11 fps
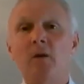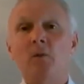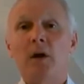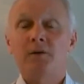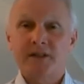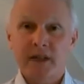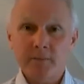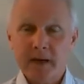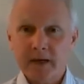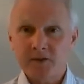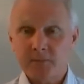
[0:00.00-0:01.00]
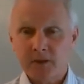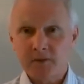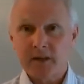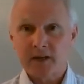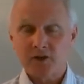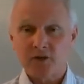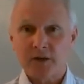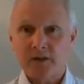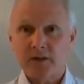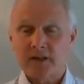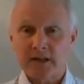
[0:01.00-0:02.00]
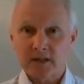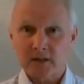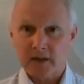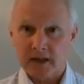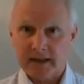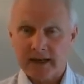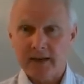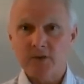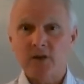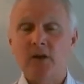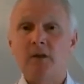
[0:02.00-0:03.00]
Well, the £10 a month gets credited into the account.